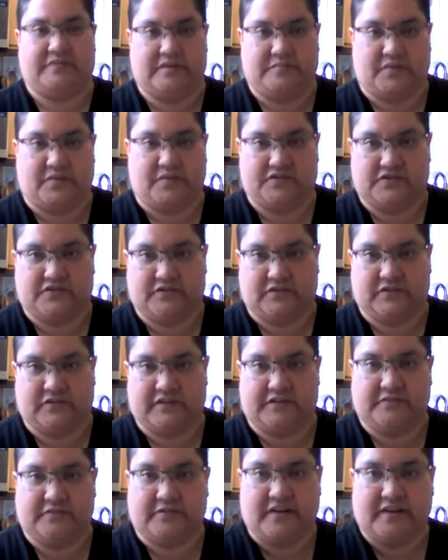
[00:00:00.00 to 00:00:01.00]

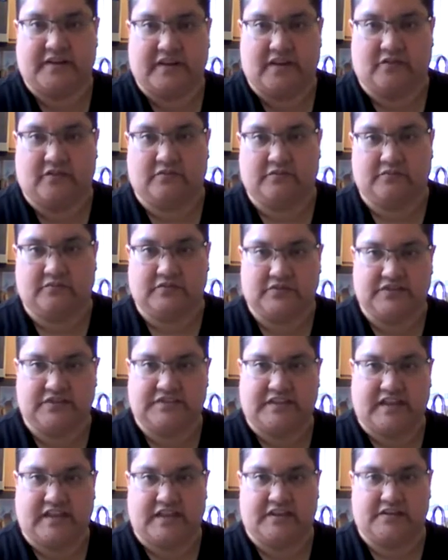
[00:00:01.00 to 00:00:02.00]
personally right now.
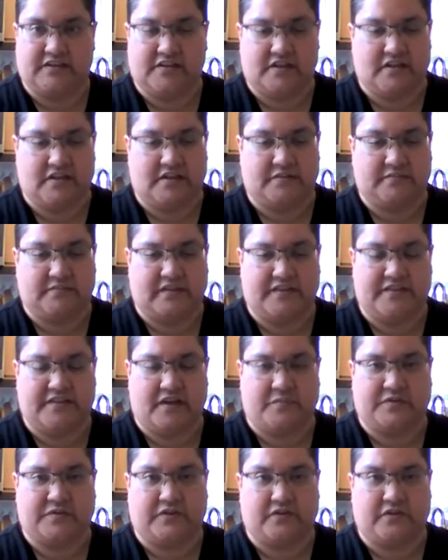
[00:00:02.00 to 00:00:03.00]
Just had the
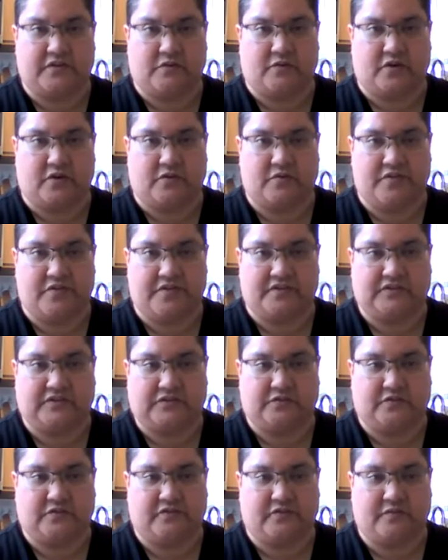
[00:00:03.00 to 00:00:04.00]
opportunity to work with a
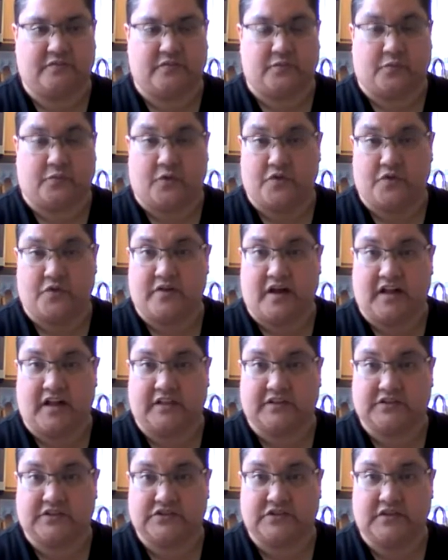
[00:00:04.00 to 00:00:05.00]
student from the Royal
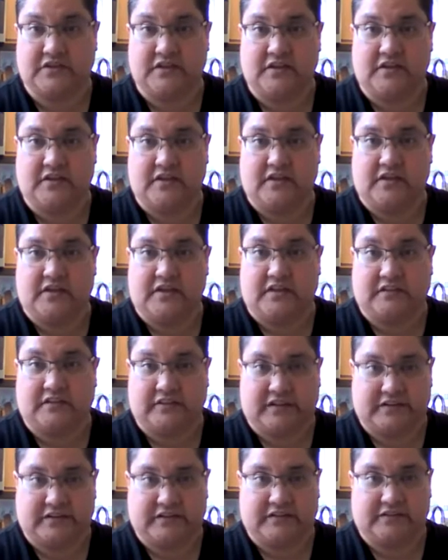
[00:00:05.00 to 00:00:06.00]
College in
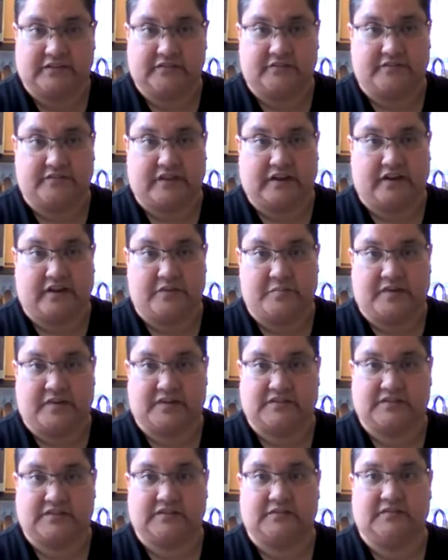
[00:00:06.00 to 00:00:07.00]
London, veterinary
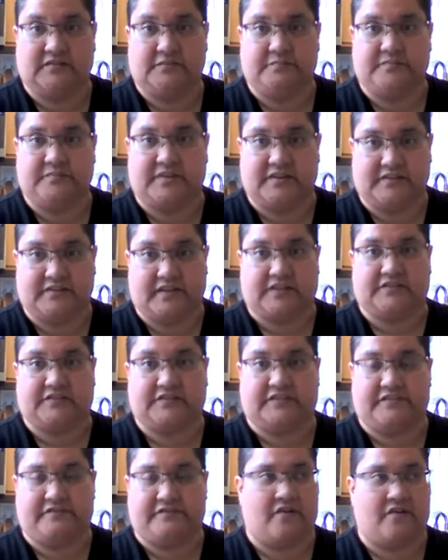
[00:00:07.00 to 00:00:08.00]
medicine, but he's
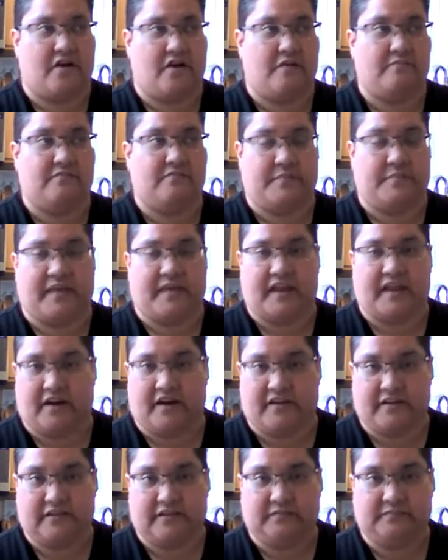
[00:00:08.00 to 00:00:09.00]
actually from the Bay
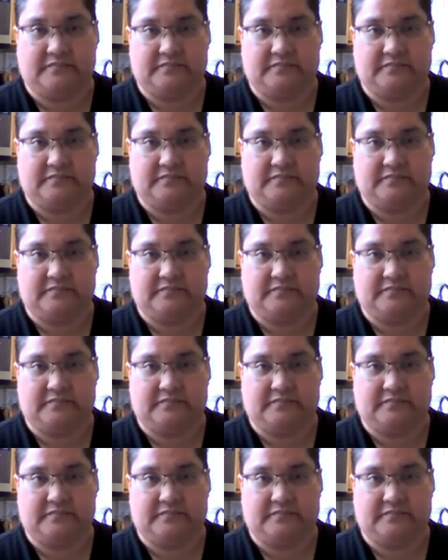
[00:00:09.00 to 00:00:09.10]
Area.